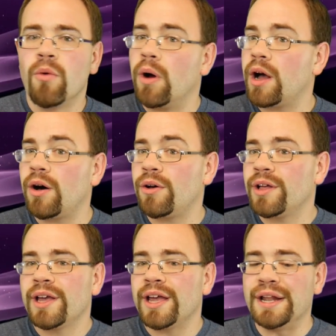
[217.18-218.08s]

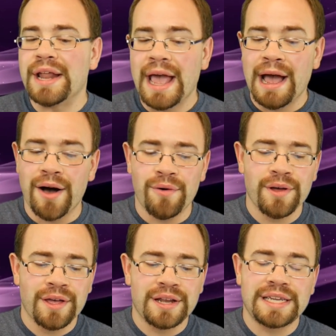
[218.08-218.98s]
Well,
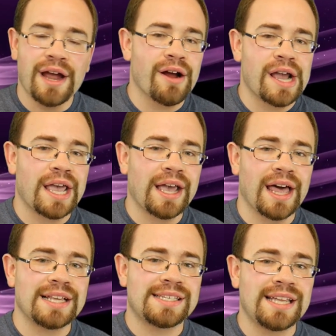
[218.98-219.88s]
now Derek can
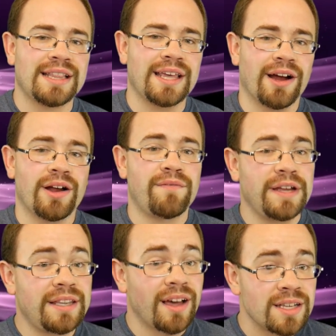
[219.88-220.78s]
kind of sit there, and if
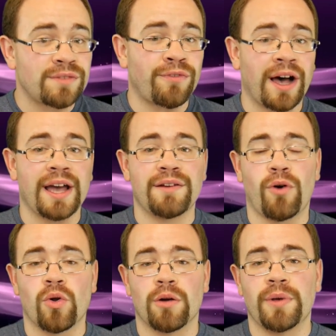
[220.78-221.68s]
he does find
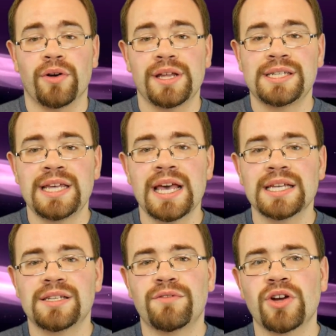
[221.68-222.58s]
vulnerabilities, he
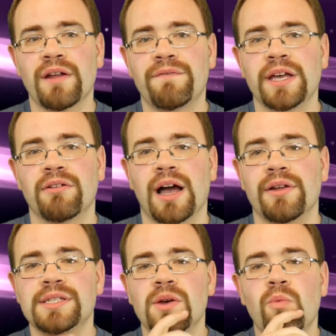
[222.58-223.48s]
has to try to figure
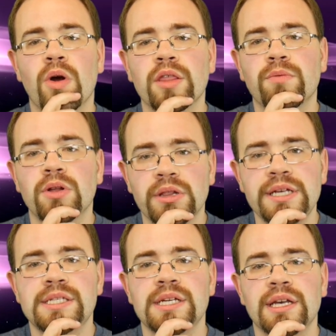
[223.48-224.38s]
out, is it worth
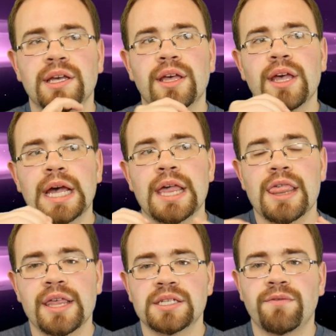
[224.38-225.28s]
releasing
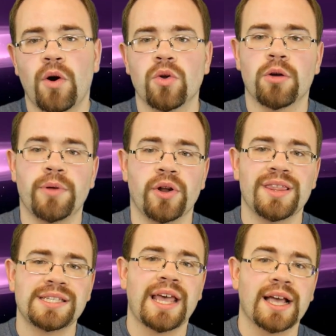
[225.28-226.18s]
this
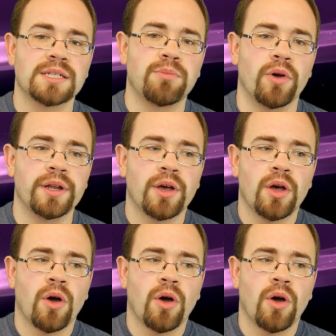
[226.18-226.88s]
vulnerability, this exploit?